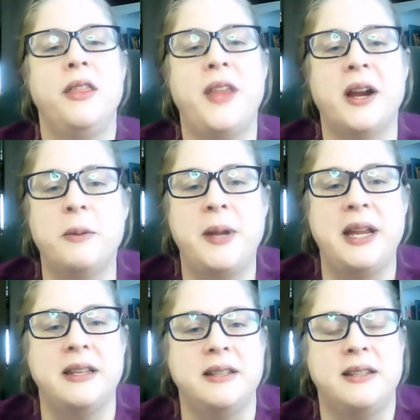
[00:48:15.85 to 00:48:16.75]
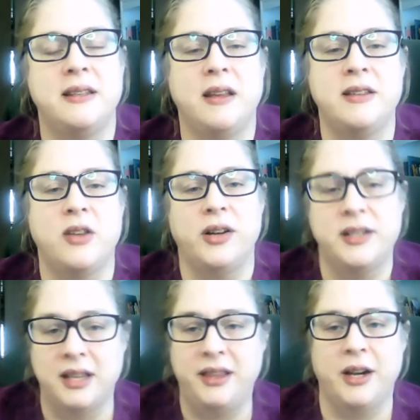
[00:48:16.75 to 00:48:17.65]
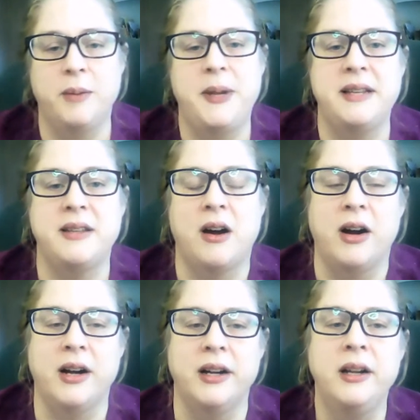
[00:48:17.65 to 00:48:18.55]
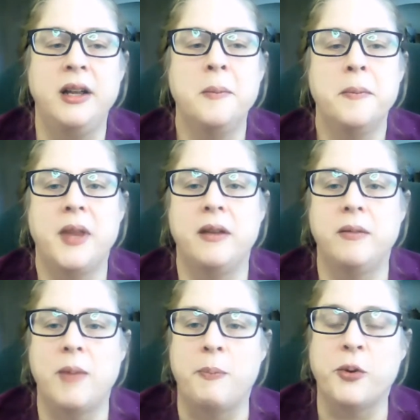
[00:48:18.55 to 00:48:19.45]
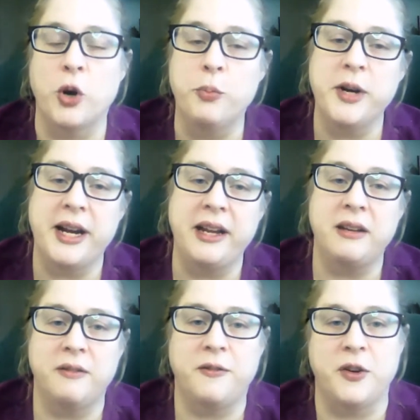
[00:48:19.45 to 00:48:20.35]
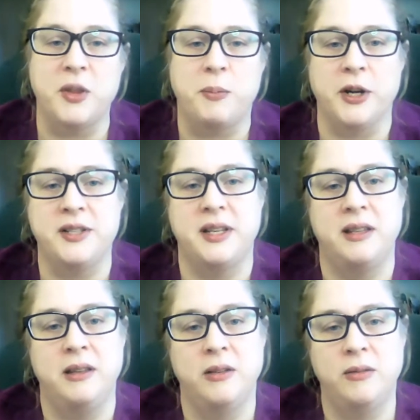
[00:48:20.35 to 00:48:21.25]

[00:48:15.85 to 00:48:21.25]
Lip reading: Therapies, as long as the therapies are appropriate for the person's